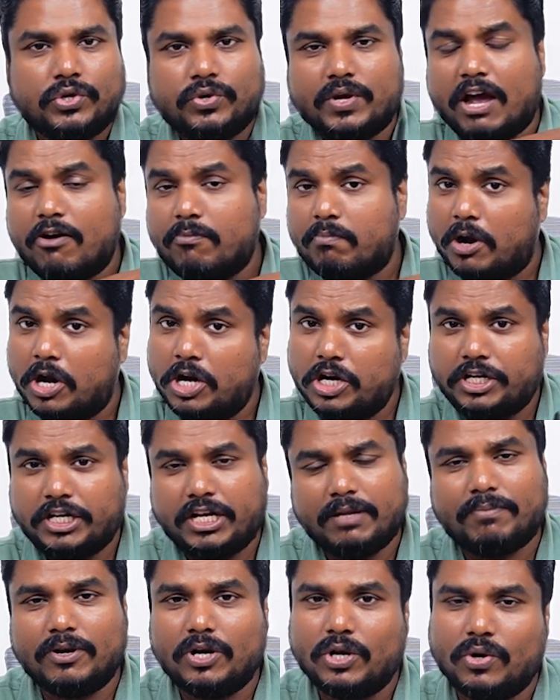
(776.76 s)
have
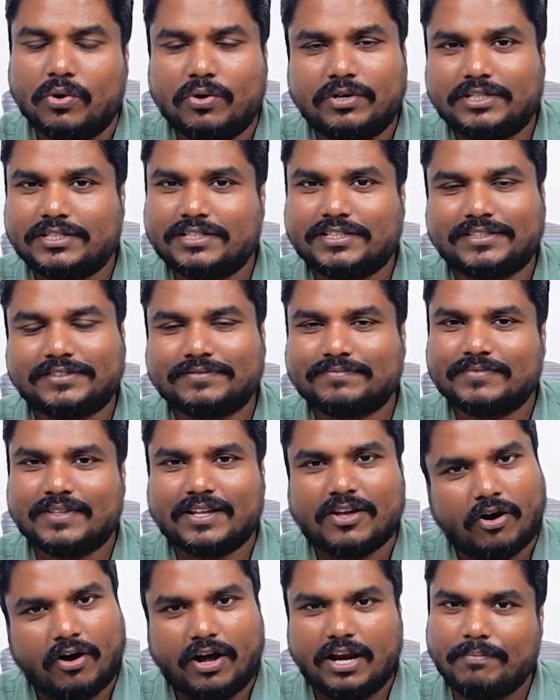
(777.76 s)
multiple notes,
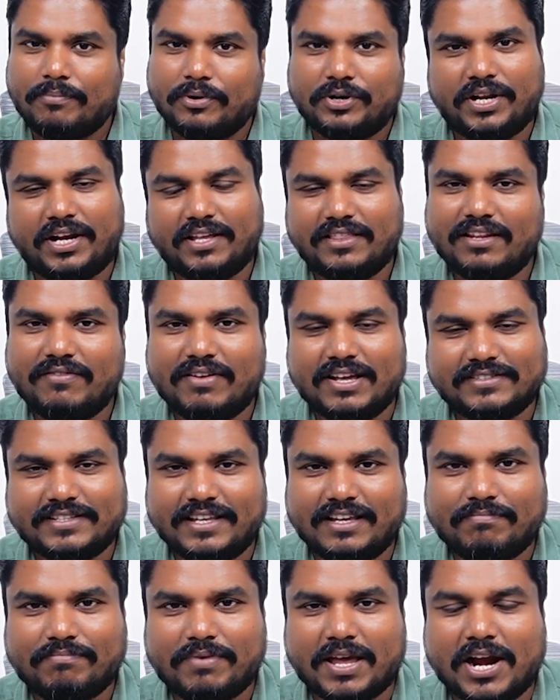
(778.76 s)
all put together we are
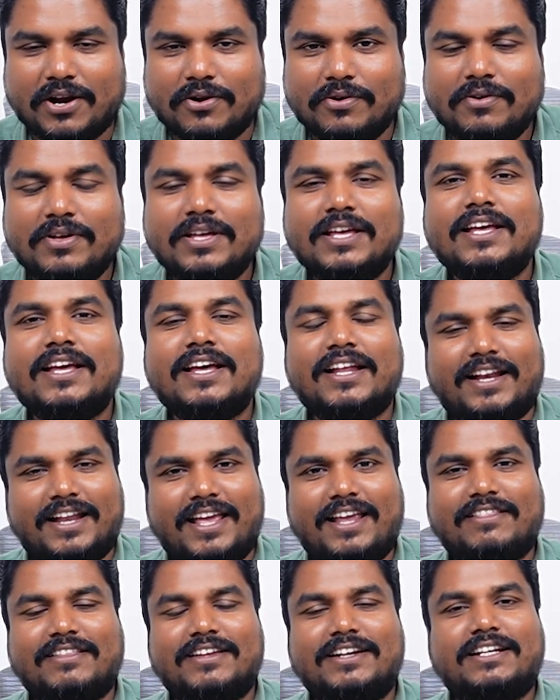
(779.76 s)
saying piano.
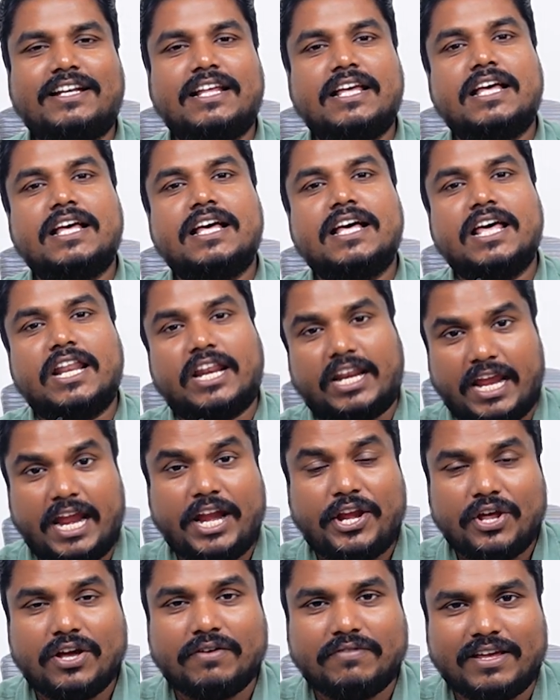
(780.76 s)
Like that,
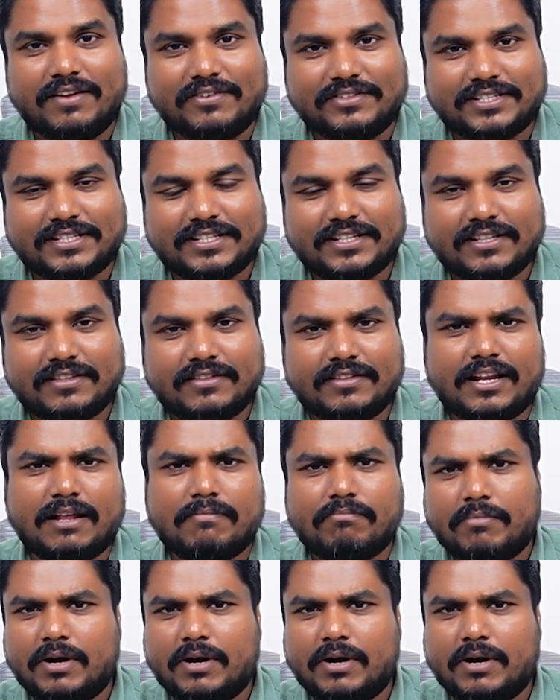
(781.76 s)
radio waves, there are